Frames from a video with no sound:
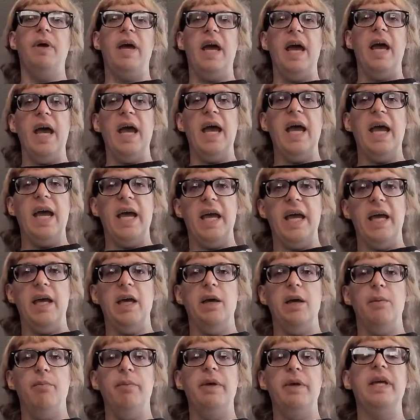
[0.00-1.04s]

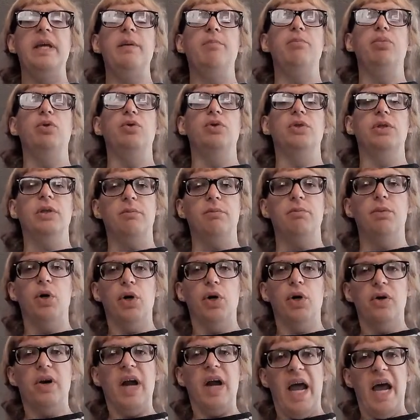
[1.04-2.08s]
pay people to
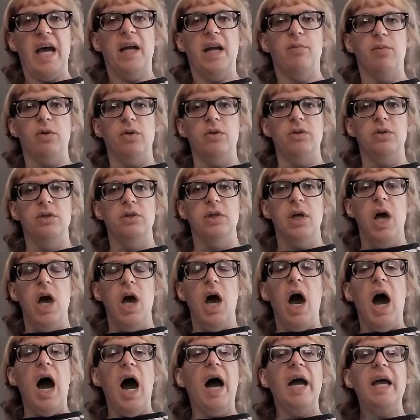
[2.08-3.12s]
murder animals.
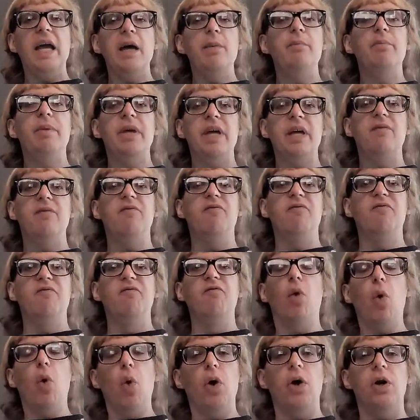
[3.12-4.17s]
I am being
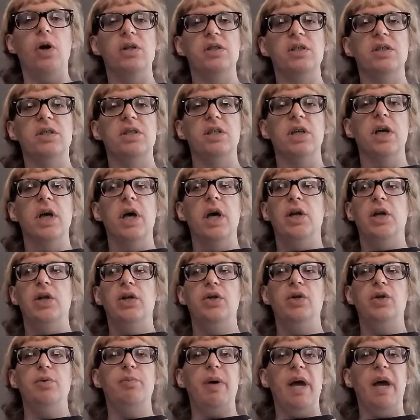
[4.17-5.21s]
forced
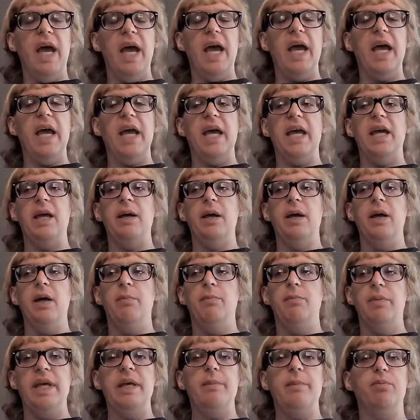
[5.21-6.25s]
to pay
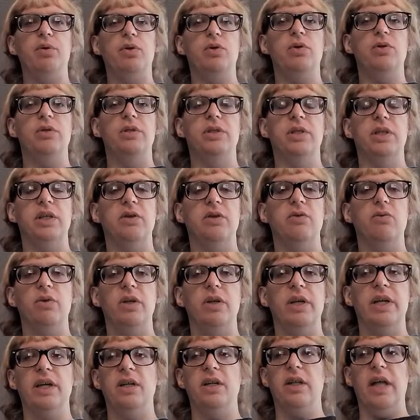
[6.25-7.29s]
people
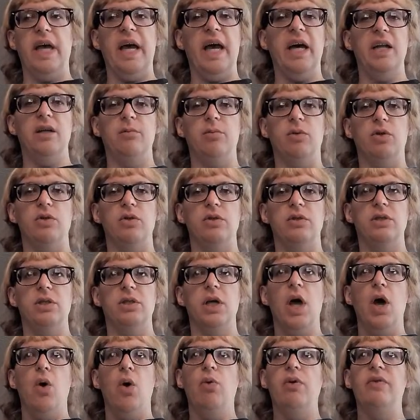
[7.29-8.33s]
to kill
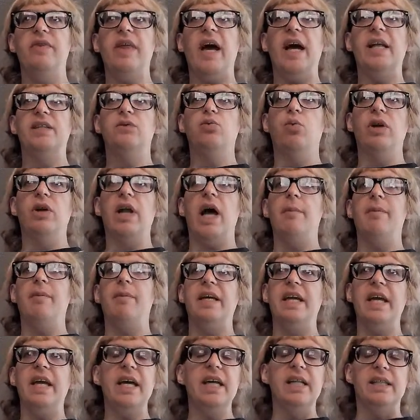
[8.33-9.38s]
animals when that's what I'm
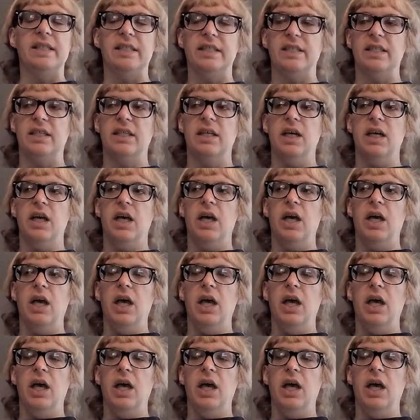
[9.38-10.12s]
against.